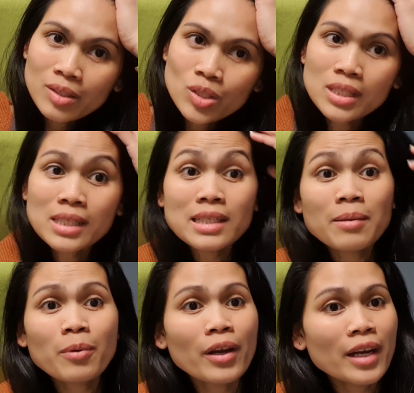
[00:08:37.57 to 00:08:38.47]
She's
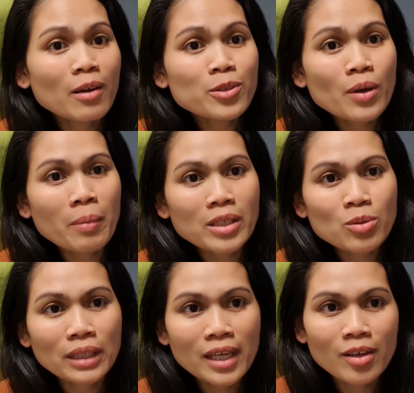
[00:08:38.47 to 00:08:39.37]
asleep right now, so I'm
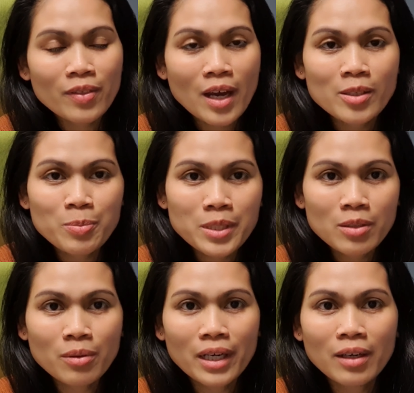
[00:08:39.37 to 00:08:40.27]
actually here in the
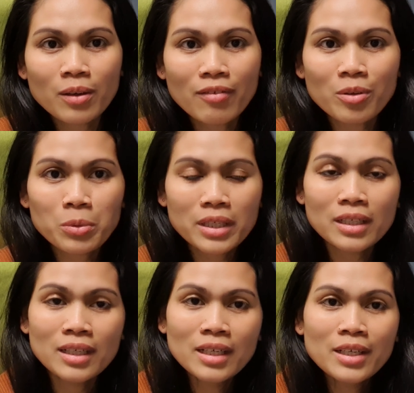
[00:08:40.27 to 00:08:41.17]
hospital right now, everyone.
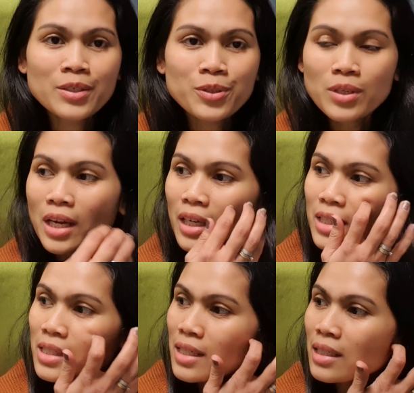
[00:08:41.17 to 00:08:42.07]
So yeah,
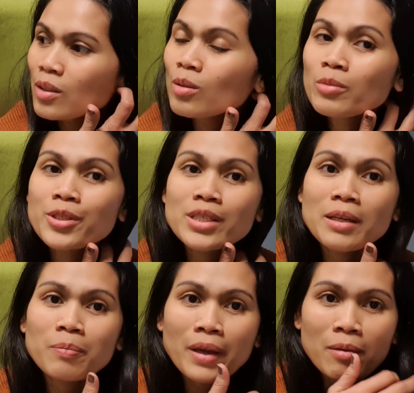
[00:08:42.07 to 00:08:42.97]
it's almost
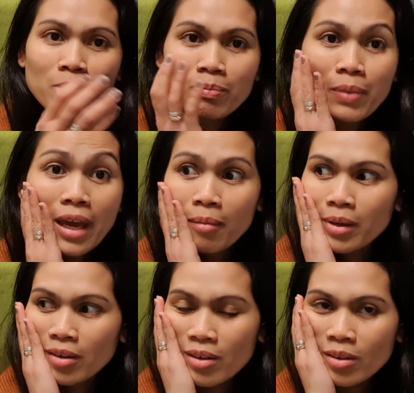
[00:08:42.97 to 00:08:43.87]
10 p.m.
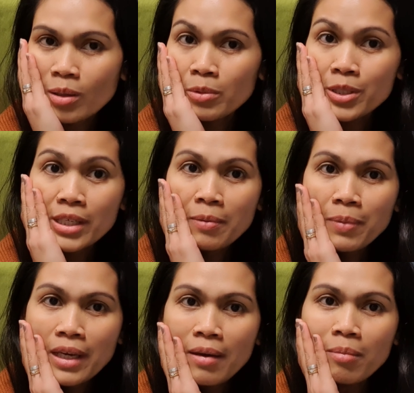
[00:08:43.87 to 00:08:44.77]
here, almost 10
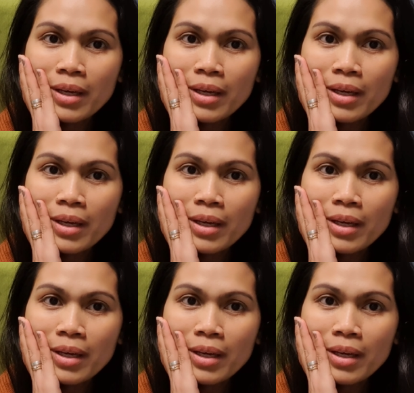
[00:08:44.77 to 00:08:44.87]
p.m.